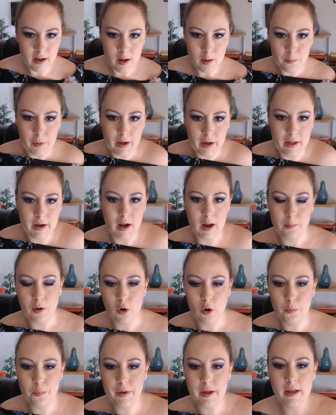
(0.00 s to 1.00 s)
But I'm
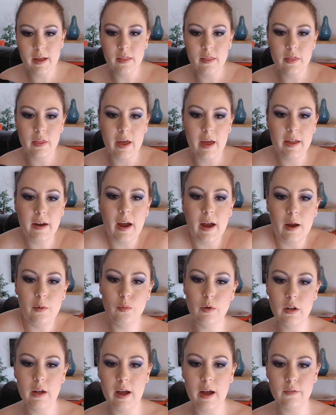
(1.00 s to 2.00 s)
hoping that I
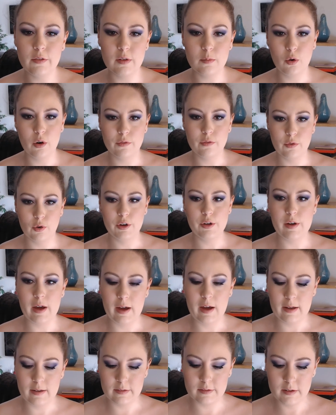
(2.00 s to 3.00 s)
will have some more for you
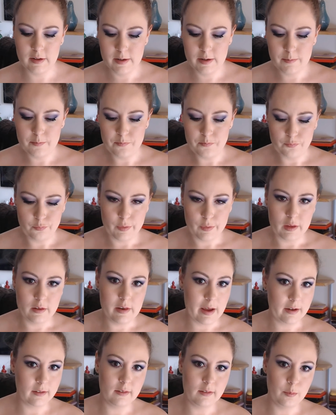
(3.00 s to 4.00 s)
guys
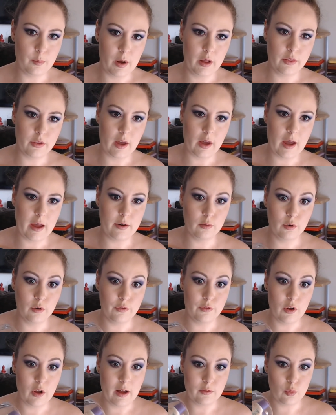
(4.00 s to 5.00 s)
Next month, I don't know if
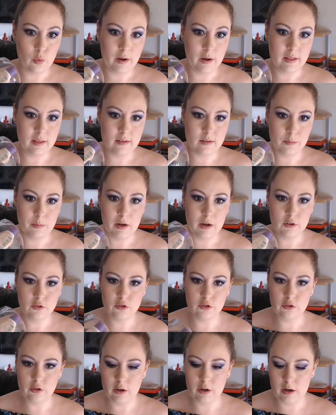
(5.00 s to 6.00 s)
I'll have quite this
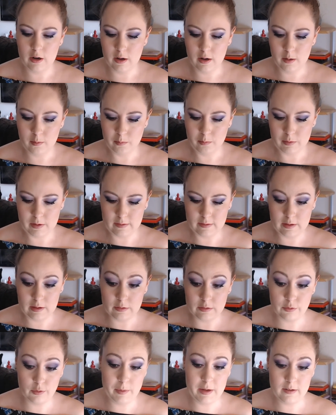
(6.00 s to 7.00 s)
much, because this
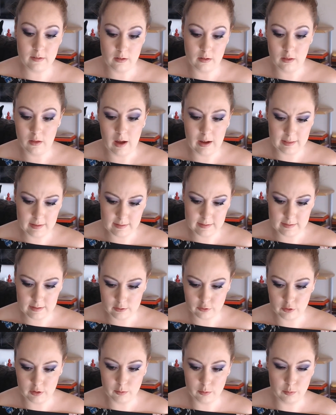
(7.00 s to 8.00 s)
for me is a lot. This is
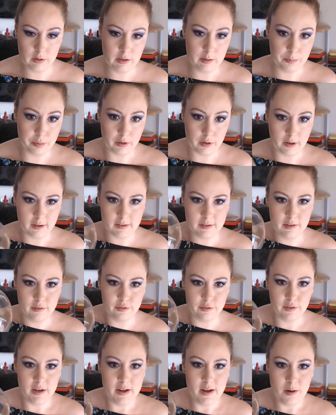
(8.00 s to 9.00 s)
actually a really
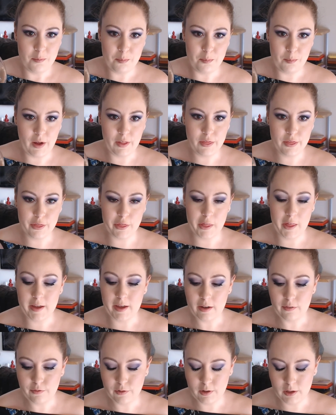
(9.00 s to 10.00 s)
productive month. Like,
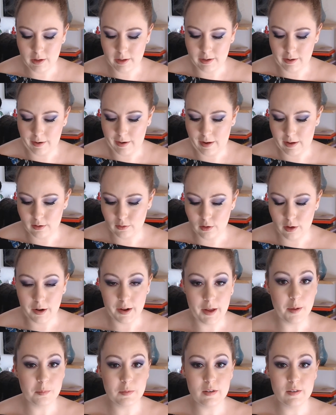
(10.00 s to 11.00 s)
I feel like I had a lot of
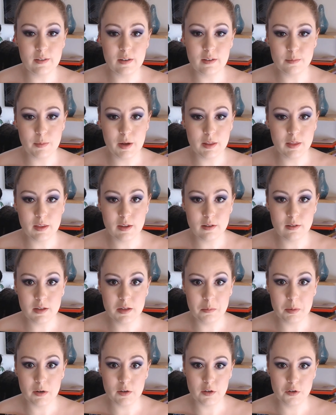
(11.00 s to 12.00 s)
empties this month
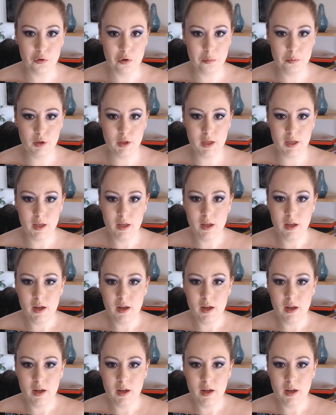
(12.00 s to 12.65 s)
compared to normally.